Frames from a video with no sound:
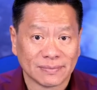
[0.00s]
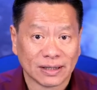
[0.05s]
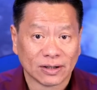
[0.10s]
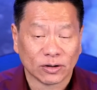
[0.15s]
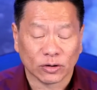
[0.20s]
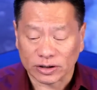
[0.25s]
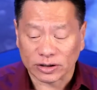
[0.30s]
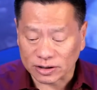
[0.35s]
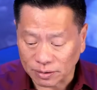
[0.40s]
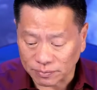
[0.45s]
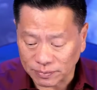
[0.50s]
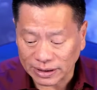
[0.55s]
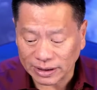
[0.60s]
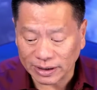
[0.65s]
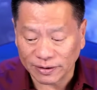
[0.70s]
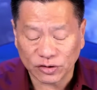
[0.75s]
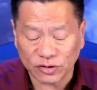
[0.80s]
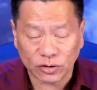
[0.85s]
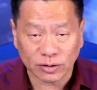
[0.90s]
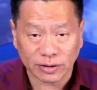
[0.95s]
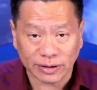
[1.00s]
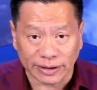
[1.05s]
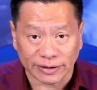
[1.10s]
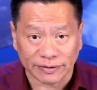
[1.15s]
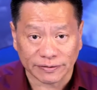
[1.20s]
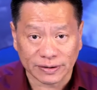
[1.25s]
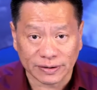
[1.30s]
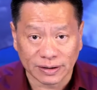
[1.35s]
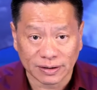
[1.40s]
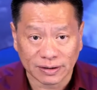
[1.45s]
When somebody gives you a
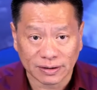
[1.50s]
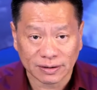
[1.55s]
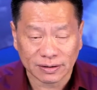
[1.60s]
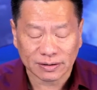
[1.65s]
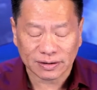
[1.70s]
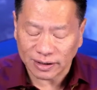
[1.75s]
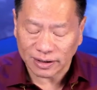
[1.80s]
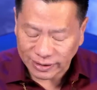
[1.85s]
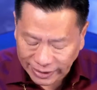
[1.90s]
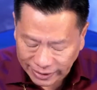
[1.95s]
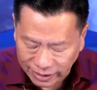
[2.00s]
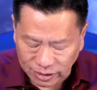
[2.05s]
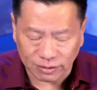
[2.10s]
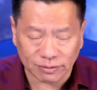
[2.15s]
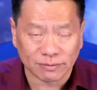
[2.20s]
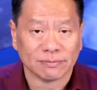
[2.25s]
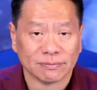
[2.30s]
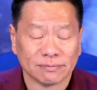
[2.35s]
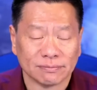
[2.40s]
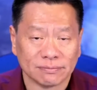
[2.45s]
gift, say thank you.